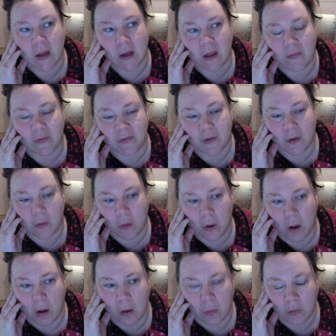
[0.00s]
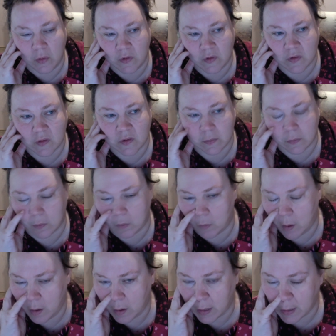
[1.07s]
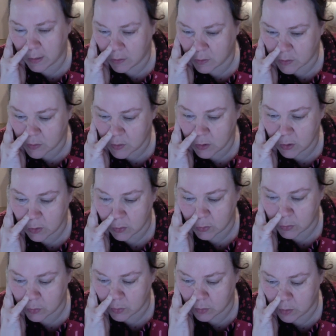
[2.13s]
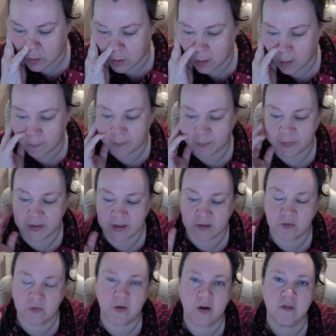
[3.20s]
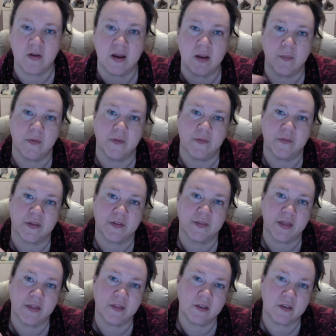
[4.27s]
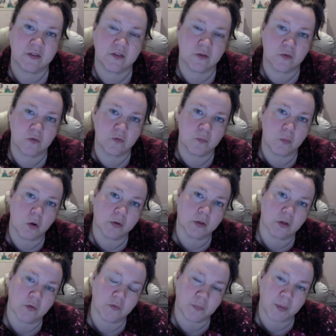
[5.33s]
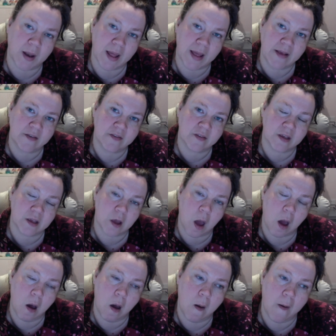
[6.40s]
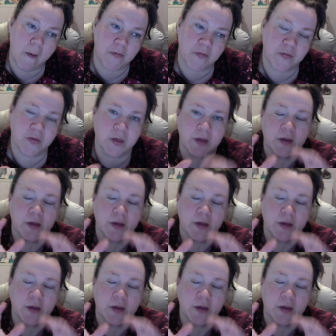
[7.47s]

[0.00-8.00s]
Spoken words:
And so I was working through these five elements, and then this sort of model of placing earth